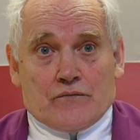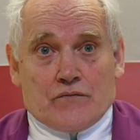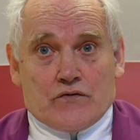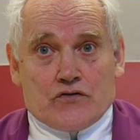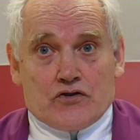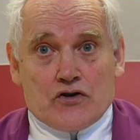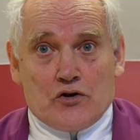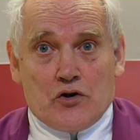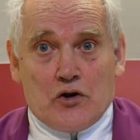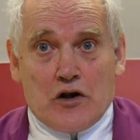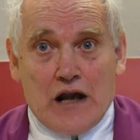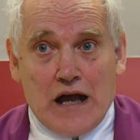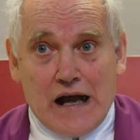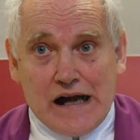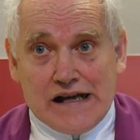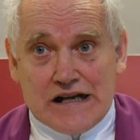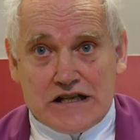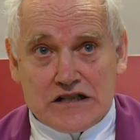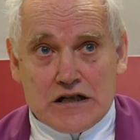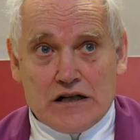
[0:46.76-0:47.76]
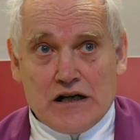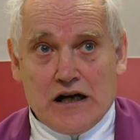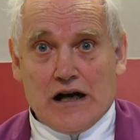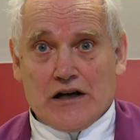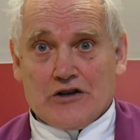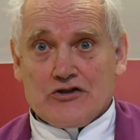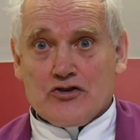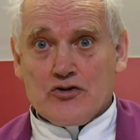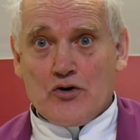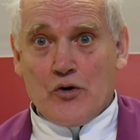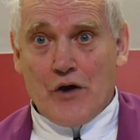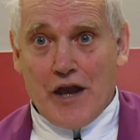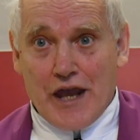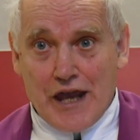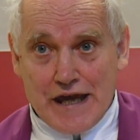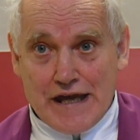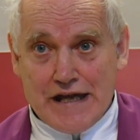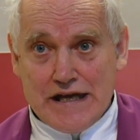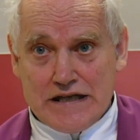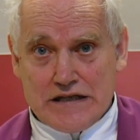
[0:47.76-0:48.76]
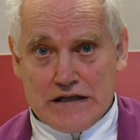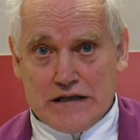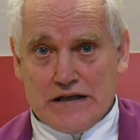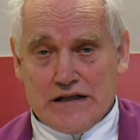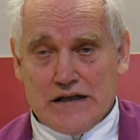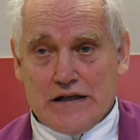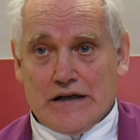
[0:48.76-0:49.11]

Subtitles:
through light or through heat,